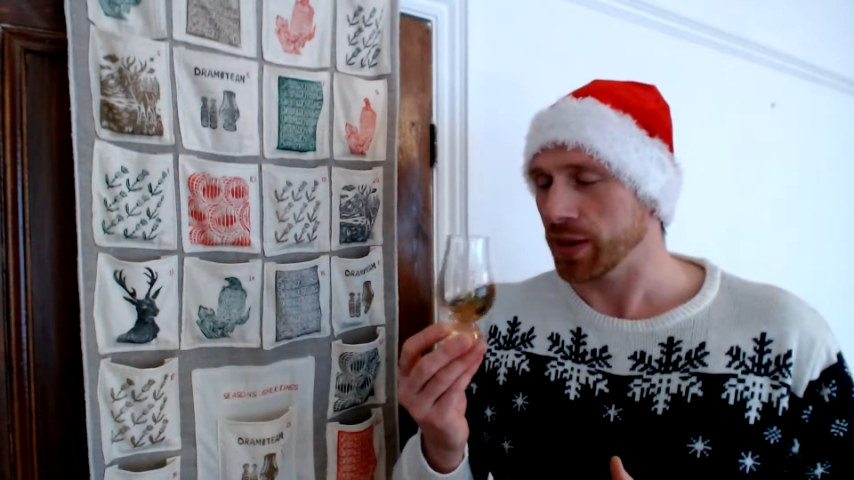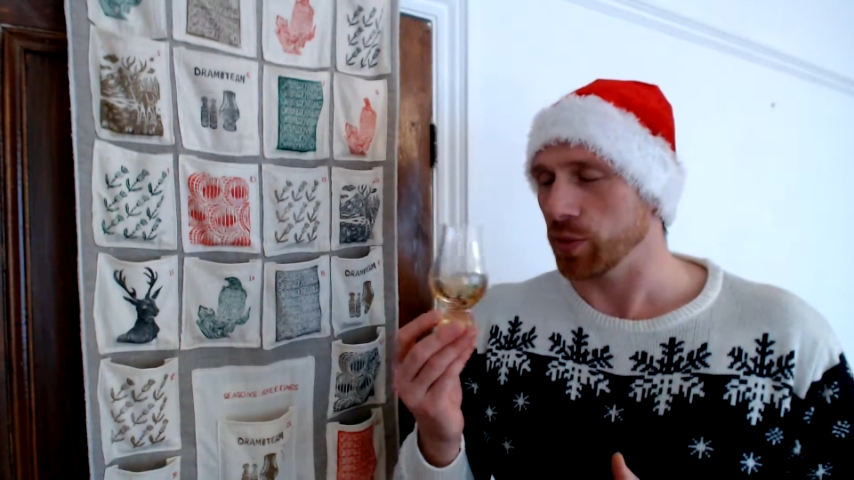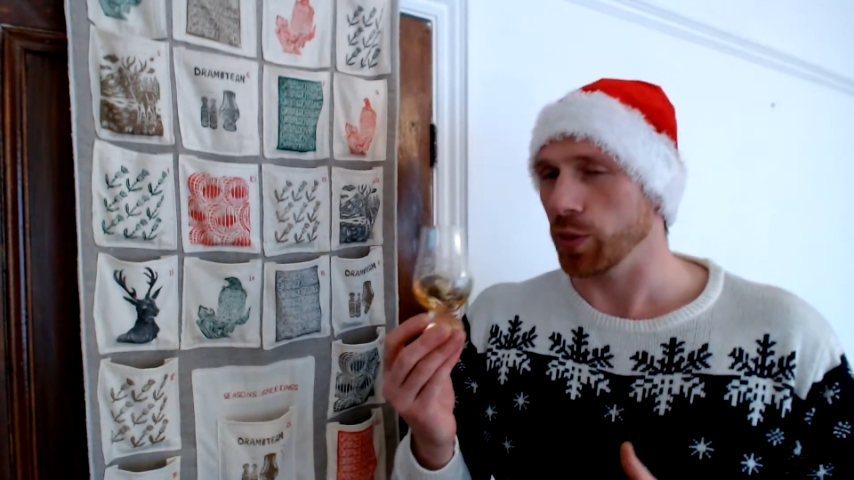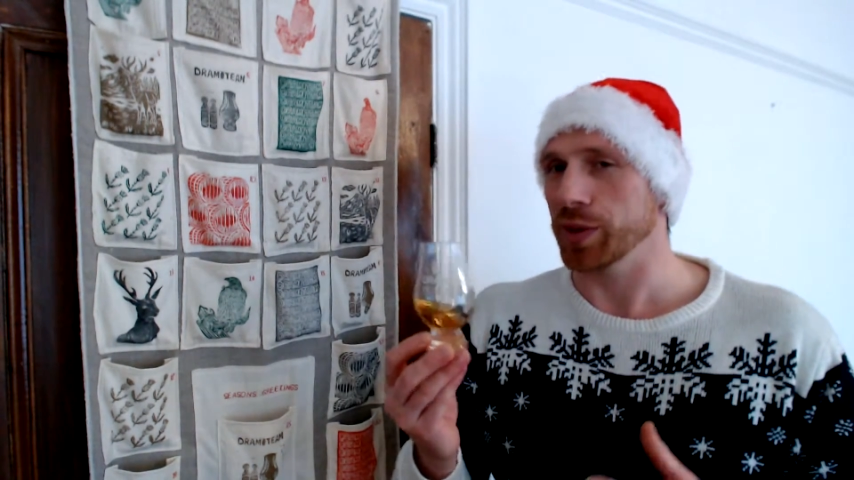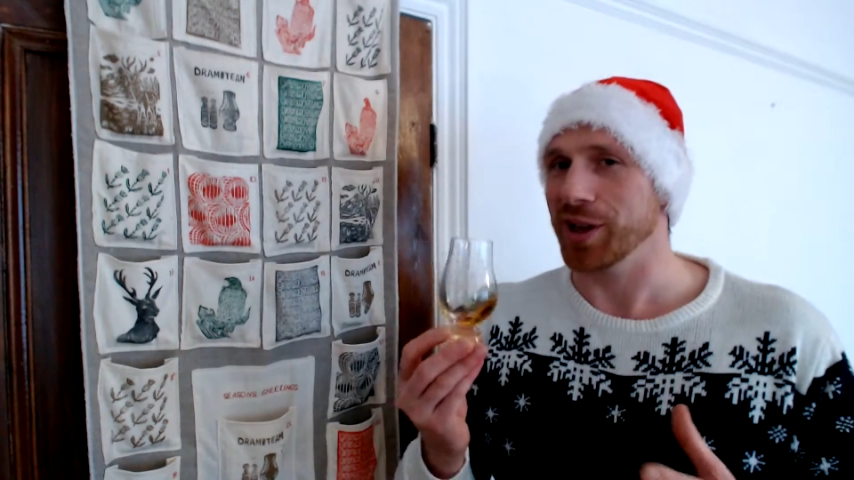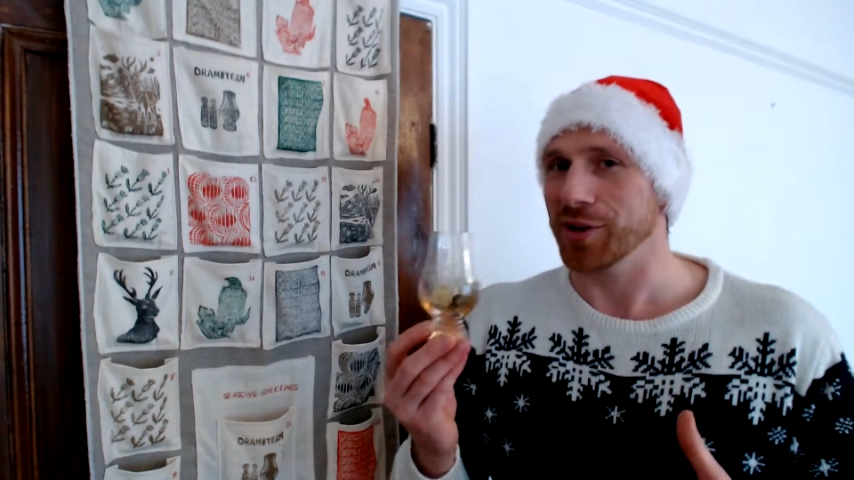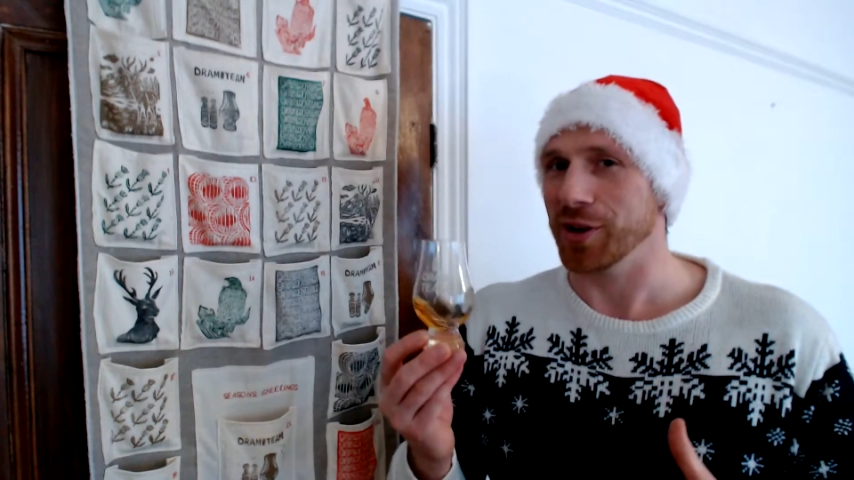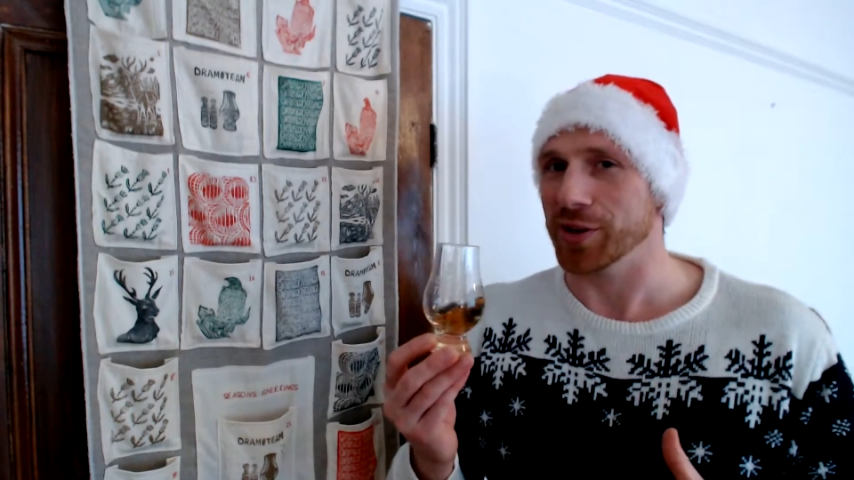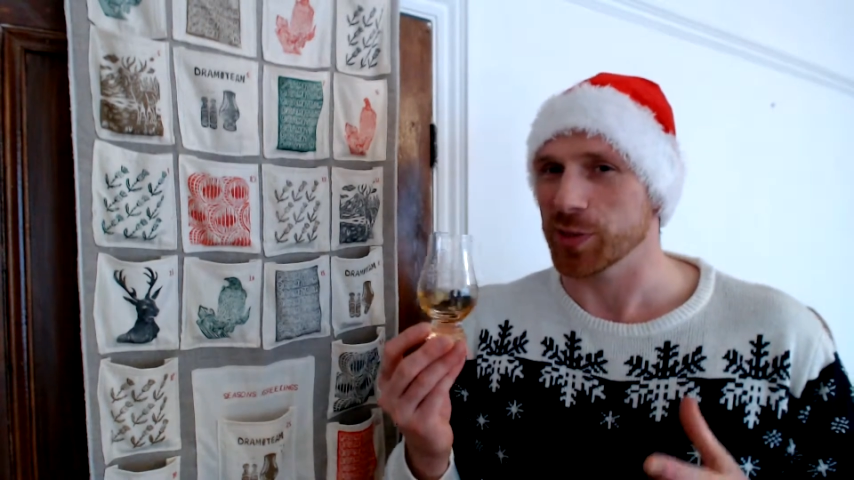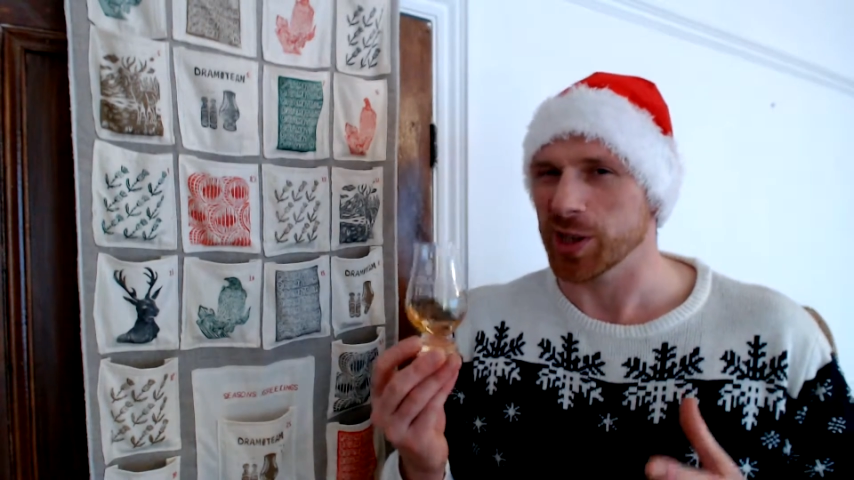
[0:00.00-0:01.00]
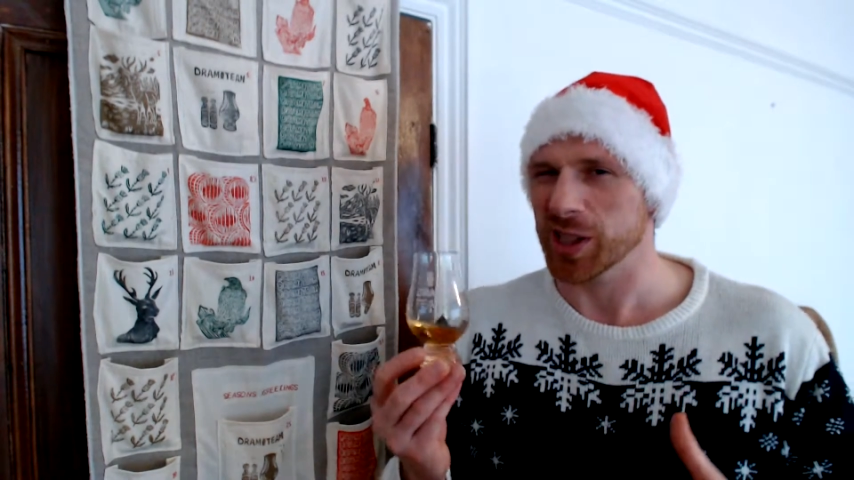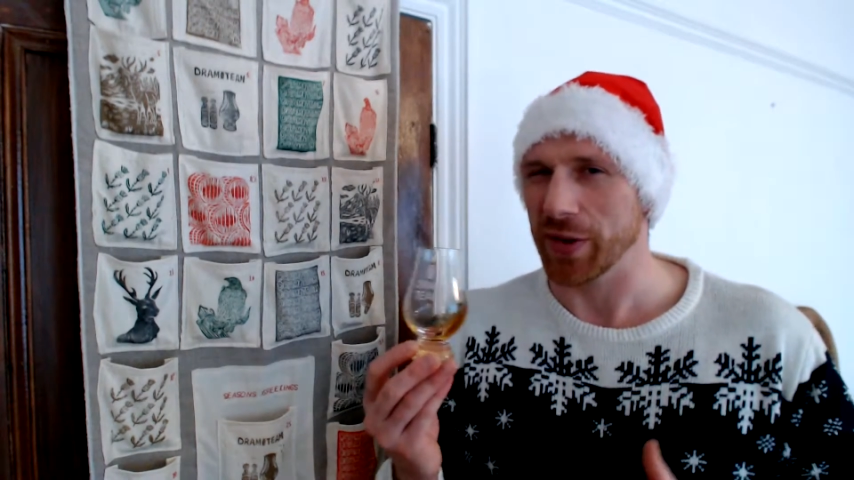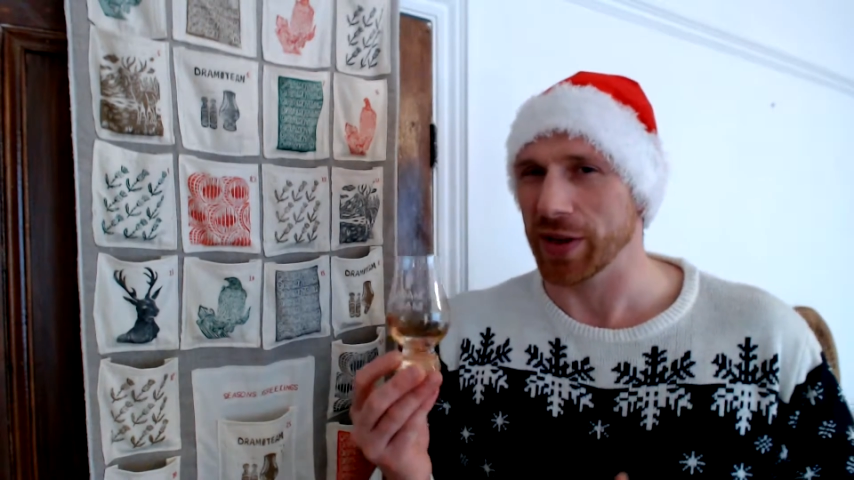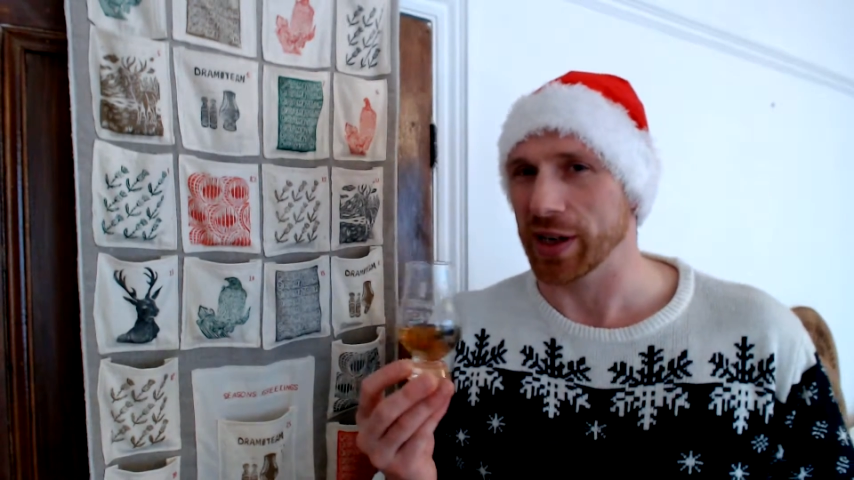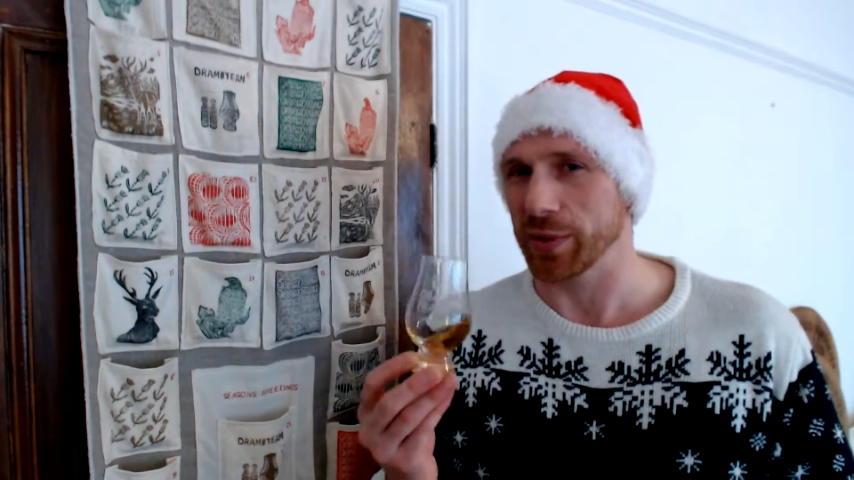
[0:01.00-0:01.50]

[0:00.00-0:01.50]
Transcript: What we don't know is specifically